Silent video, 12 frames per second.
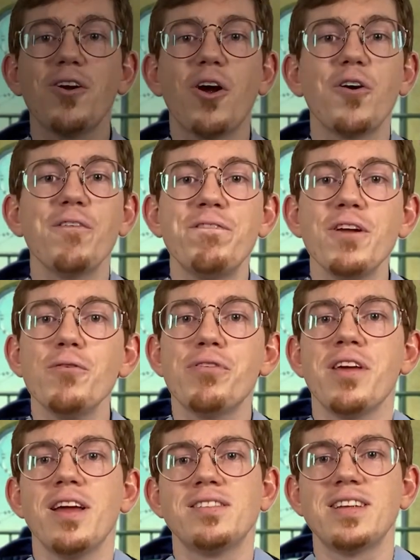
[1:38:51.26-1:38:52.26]
are a few
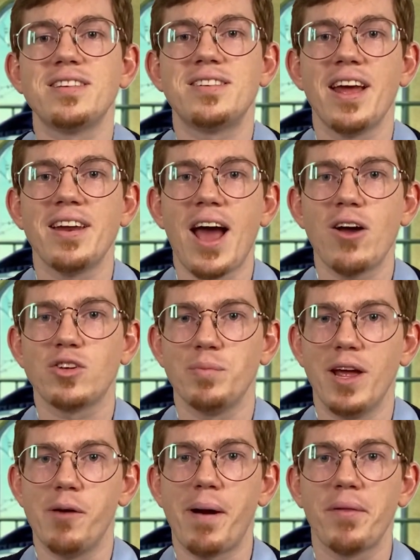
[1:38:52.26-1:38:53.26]
things that stand out to
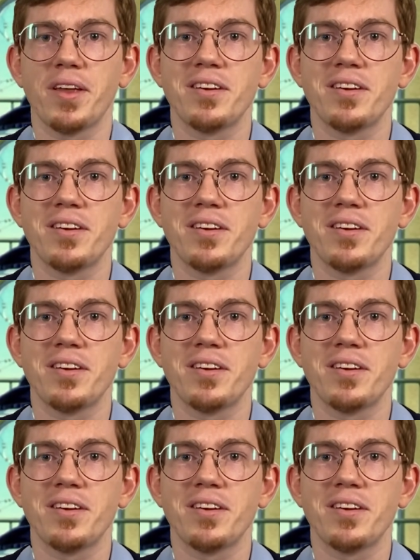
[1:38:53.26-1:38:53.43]
me about the